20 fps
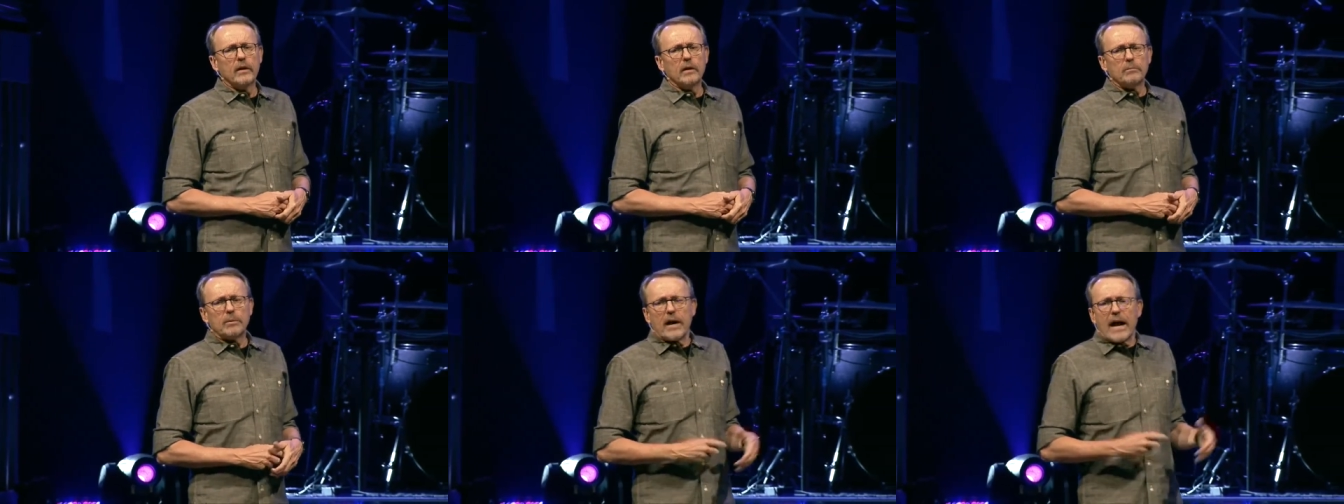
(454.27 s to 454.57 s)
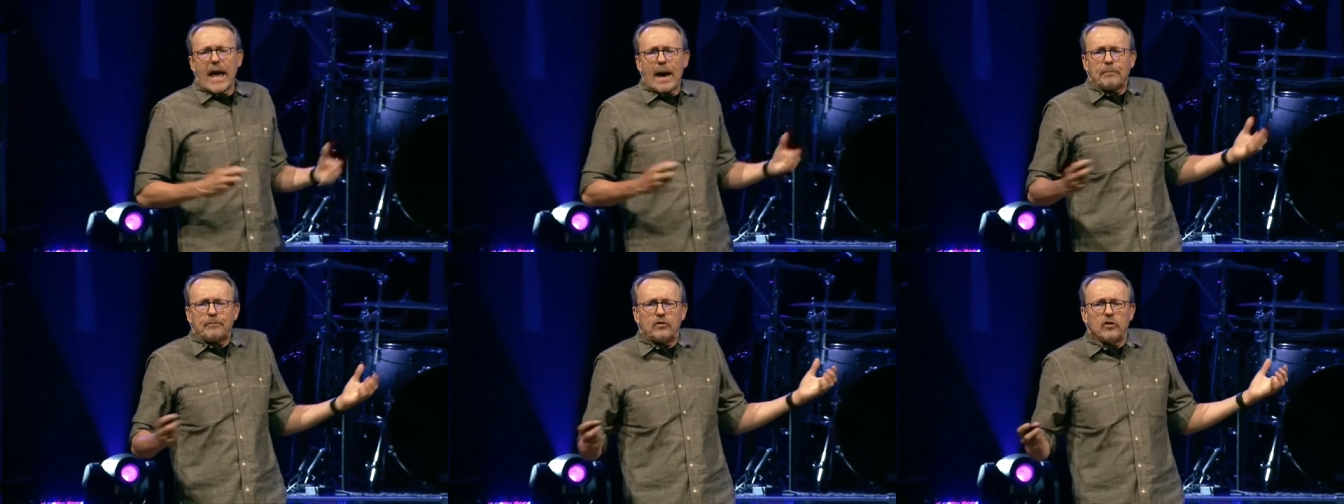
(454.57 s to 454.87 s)

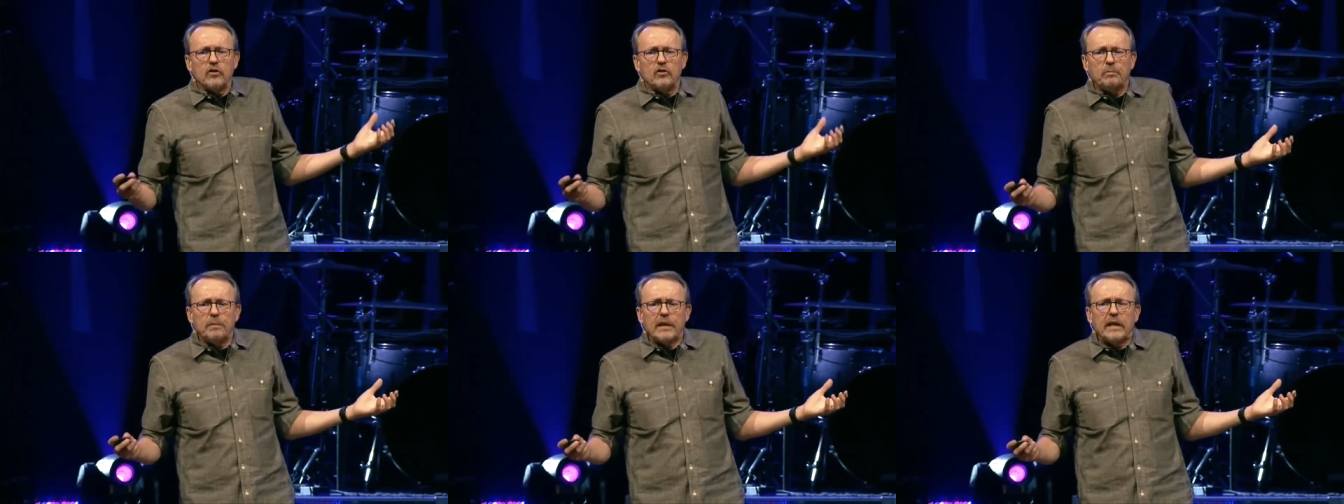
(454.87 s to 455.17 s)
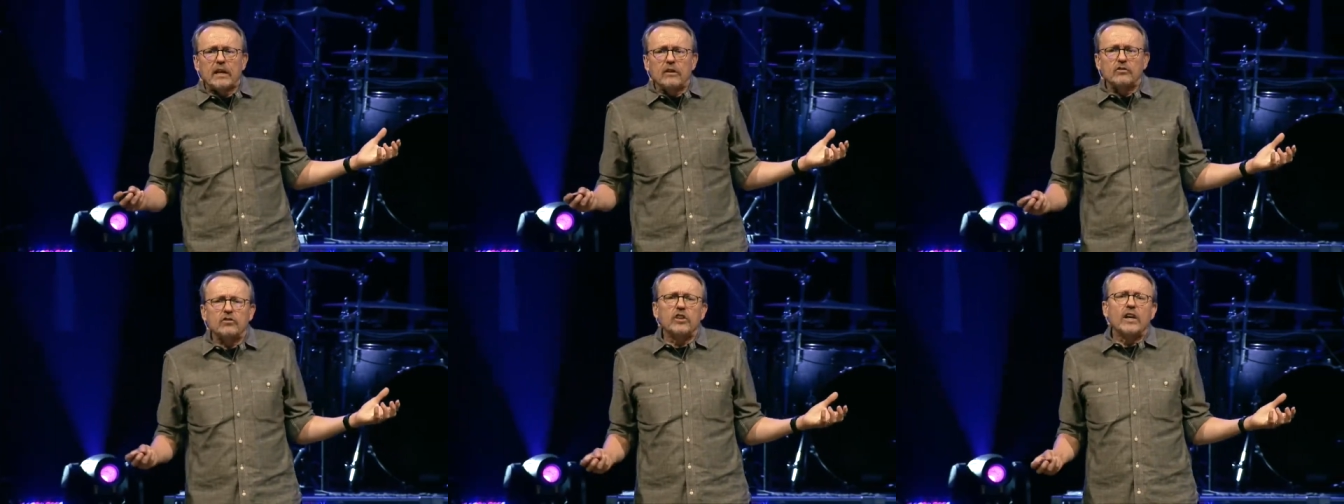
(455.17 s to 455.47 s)
Perhaps it's
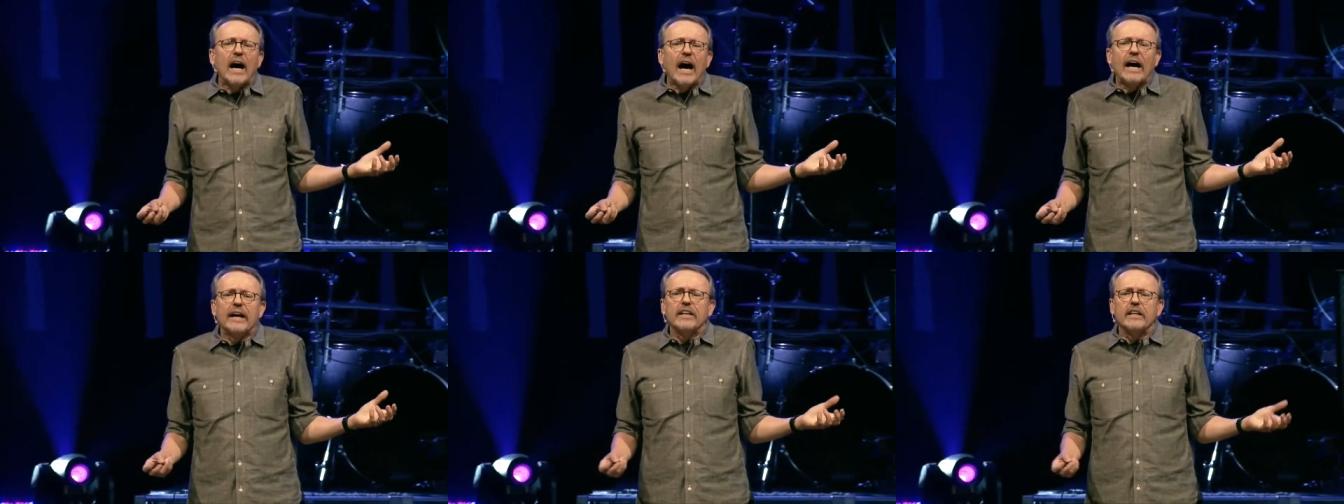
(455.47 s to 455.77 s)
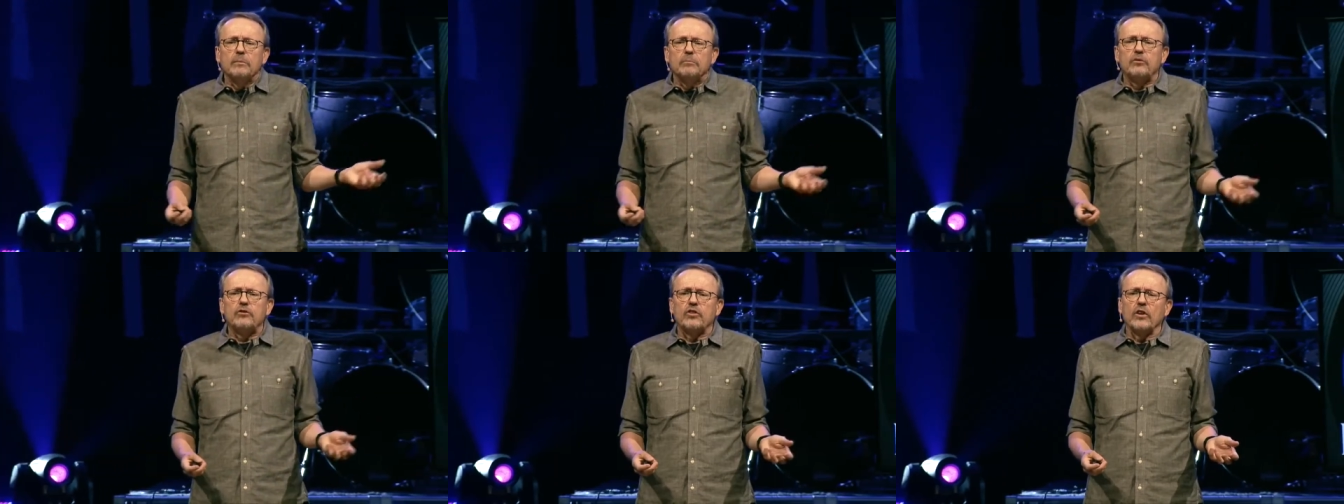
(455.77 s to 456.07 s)
because God
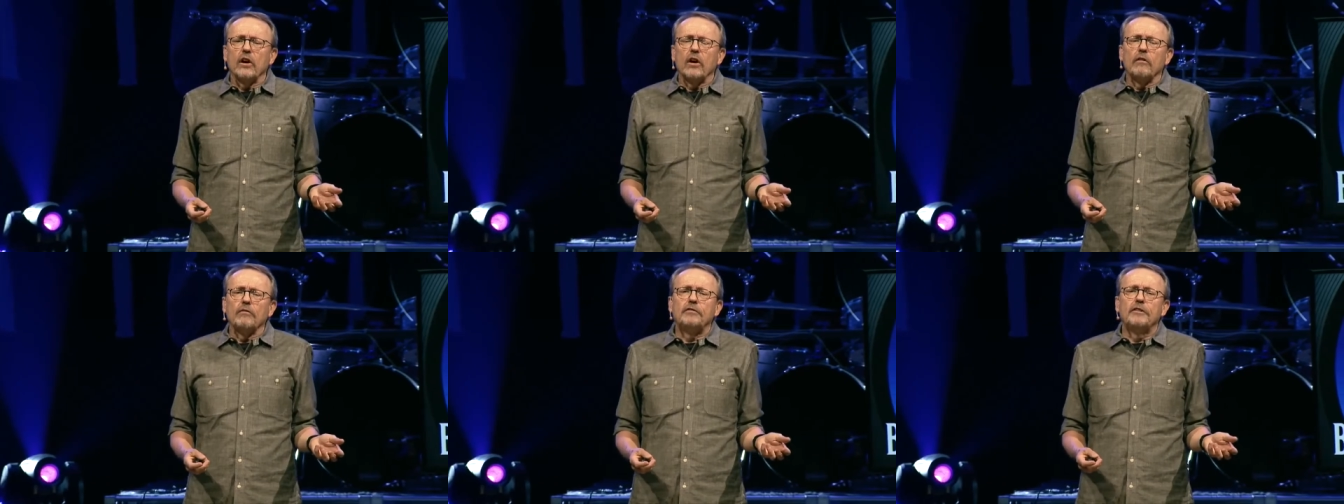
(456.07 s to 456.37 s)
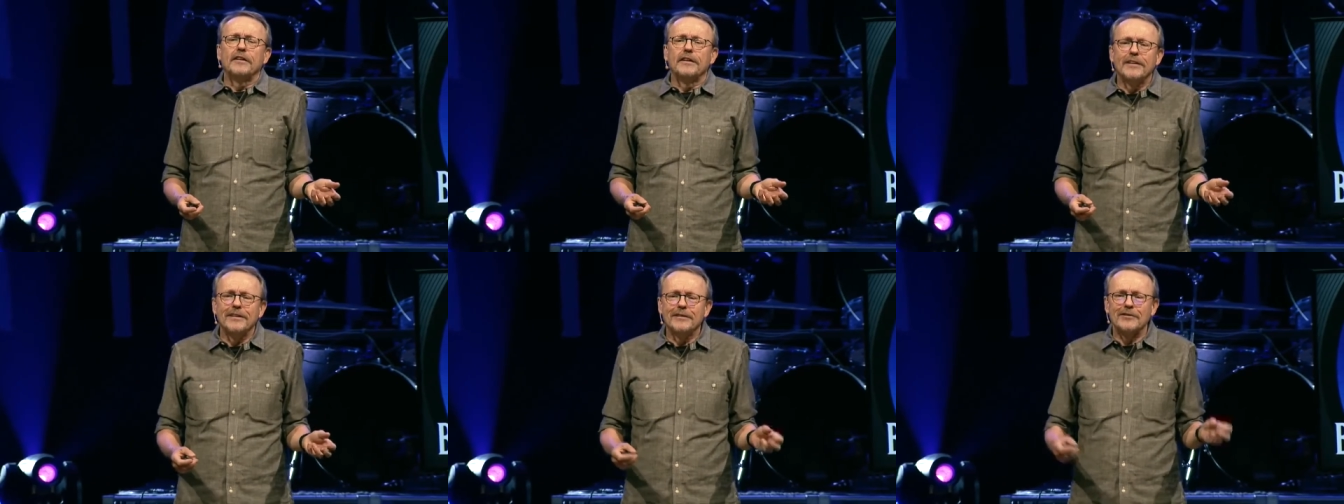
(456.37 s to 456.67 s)

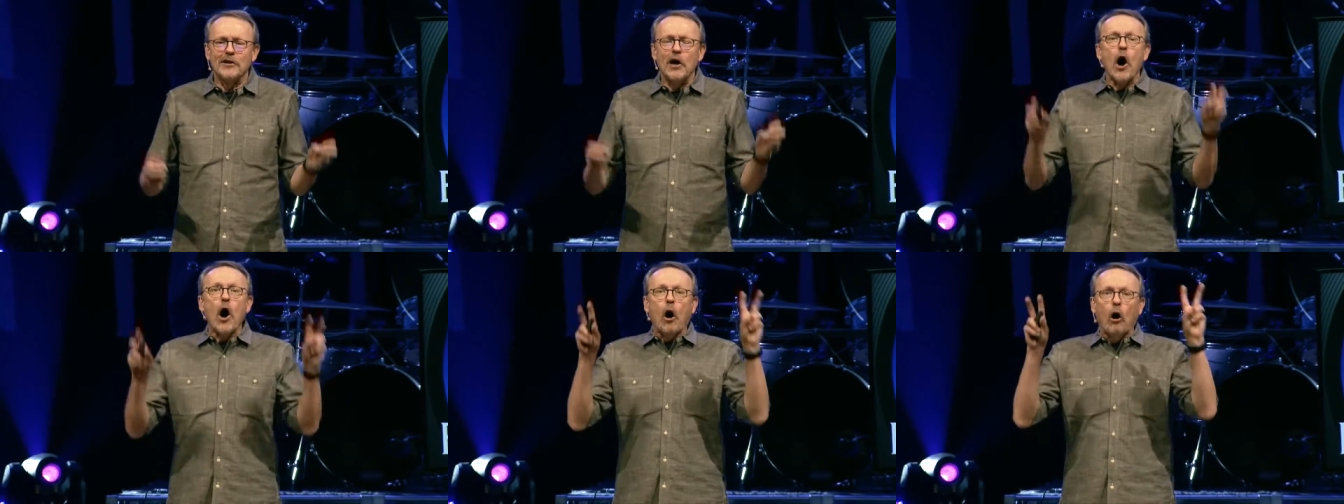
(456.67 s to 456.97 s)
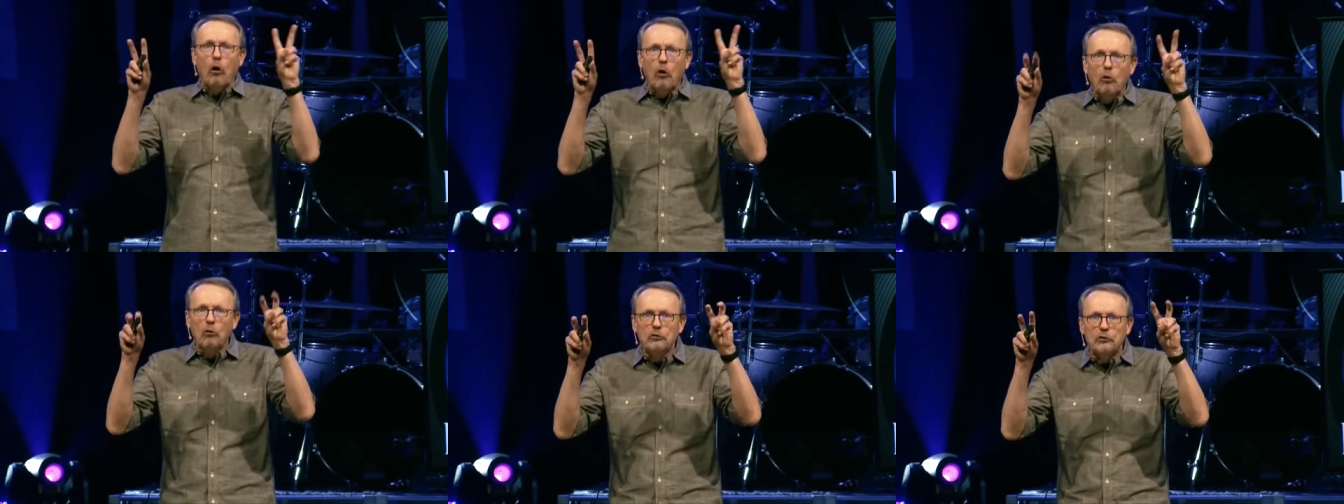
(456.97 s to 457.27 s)
himself is
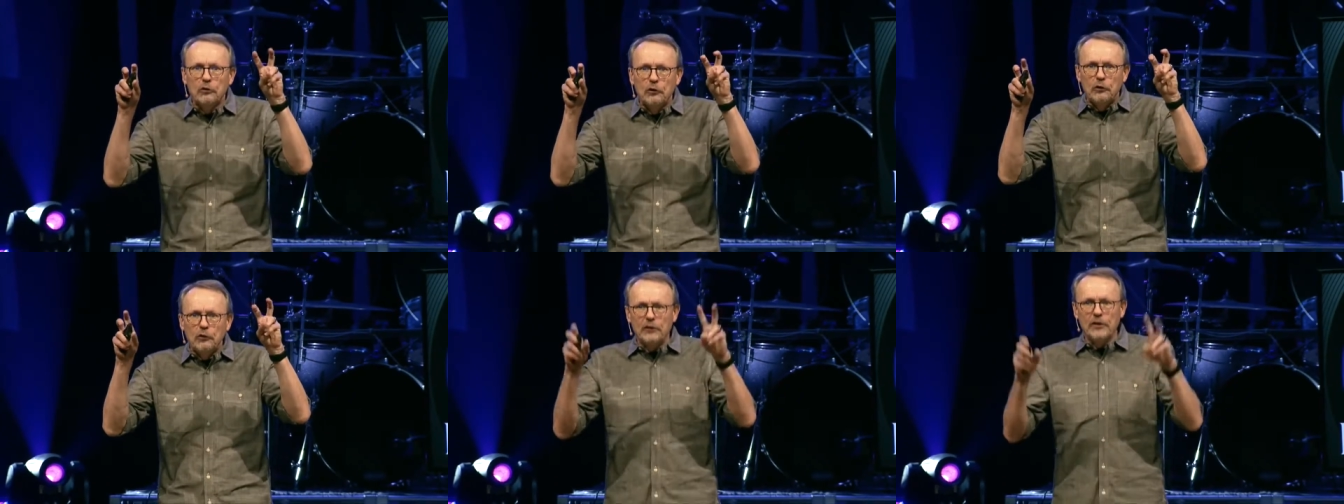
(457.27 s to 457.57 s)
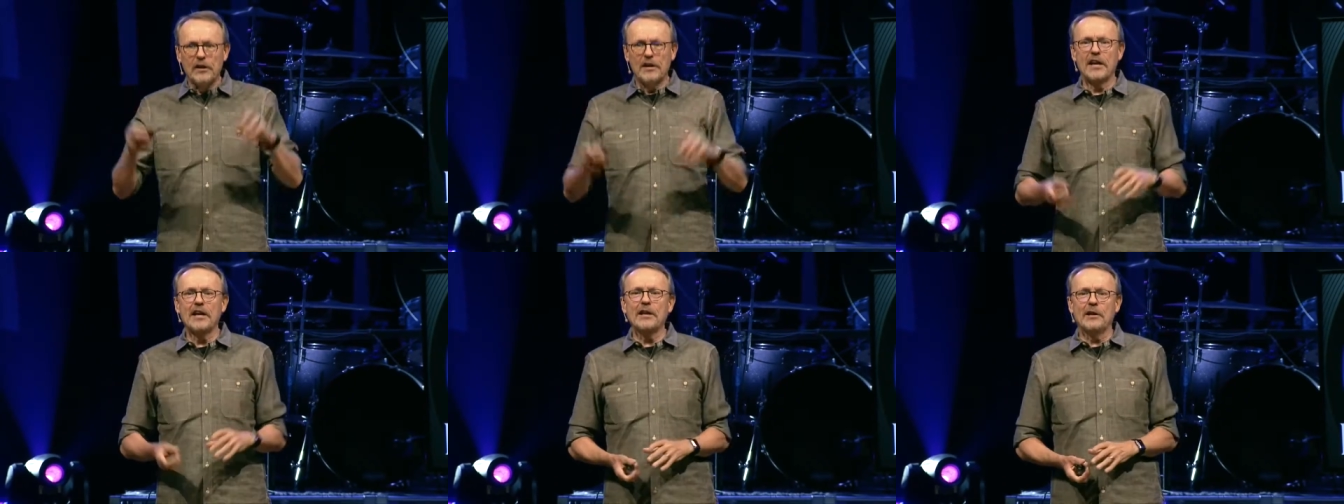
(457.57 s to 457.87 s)
older
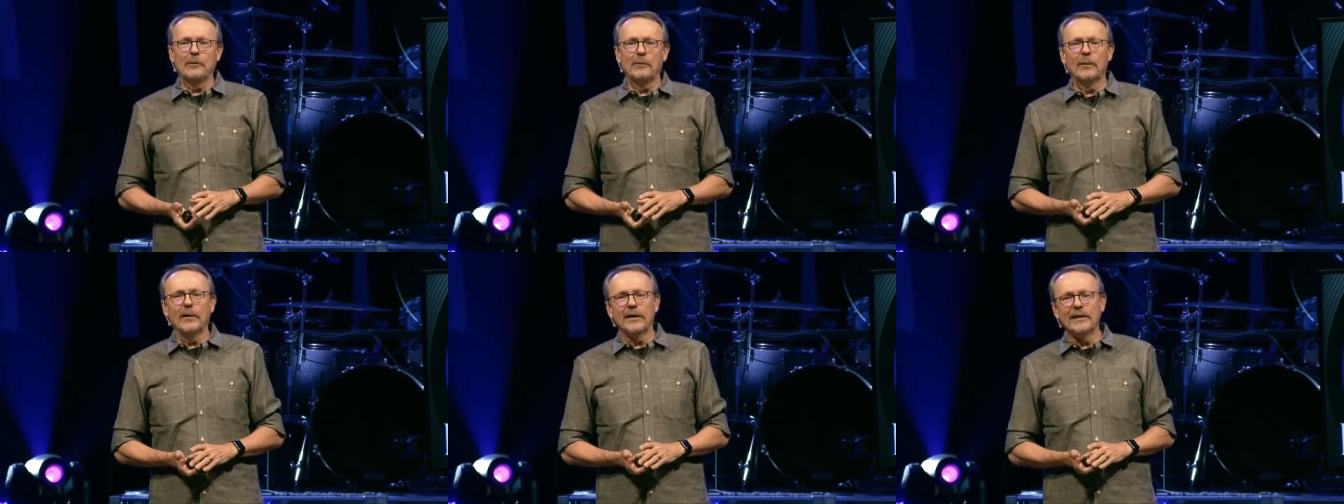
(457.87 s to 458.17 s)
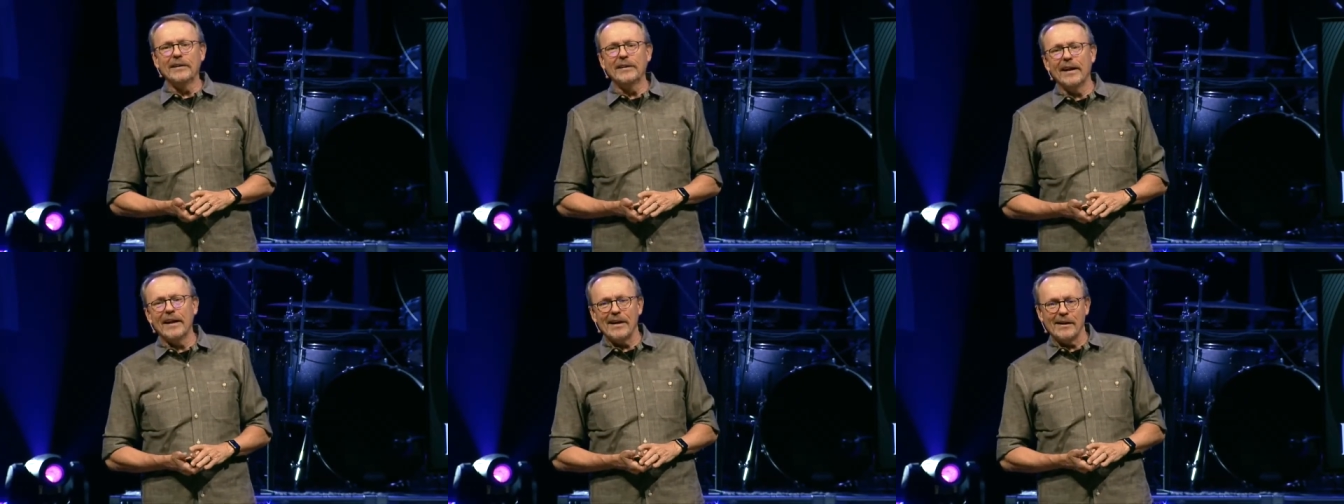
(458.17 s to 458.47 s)
than
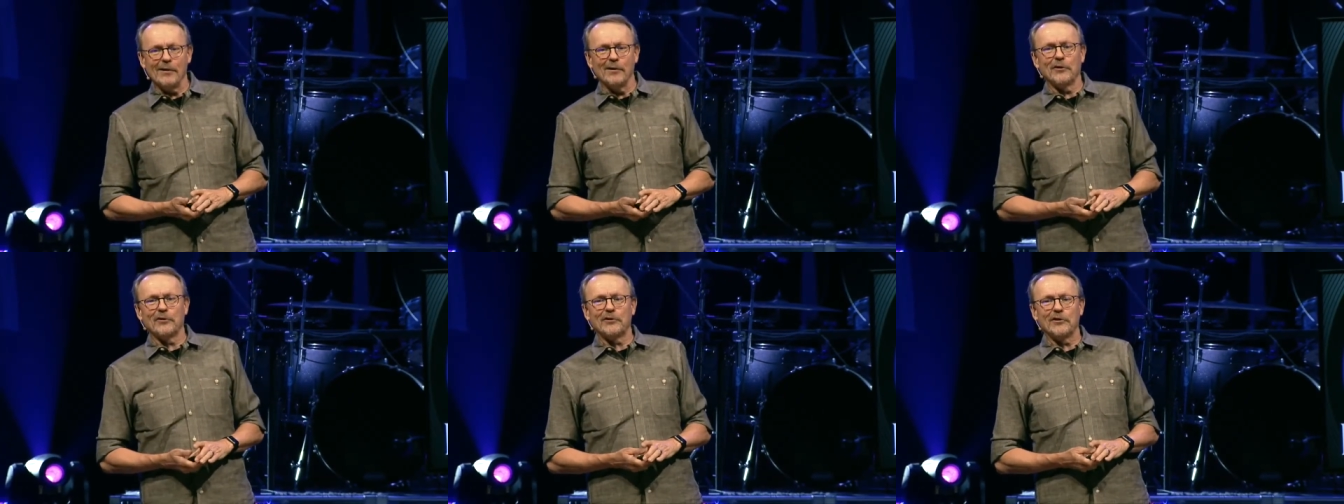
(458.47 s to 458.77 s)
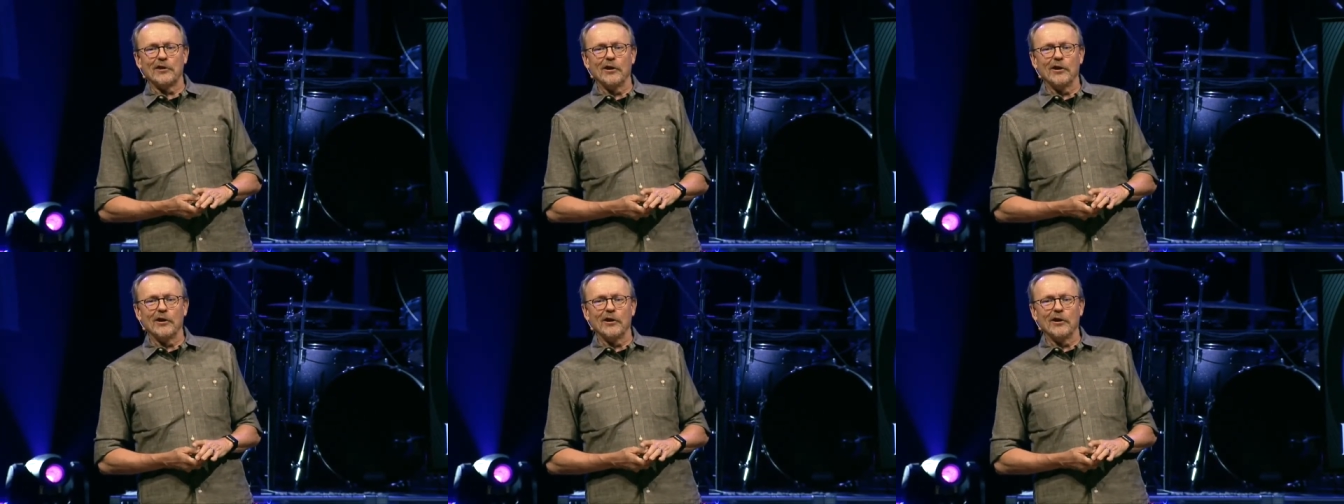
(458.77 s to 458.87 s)
anyone else.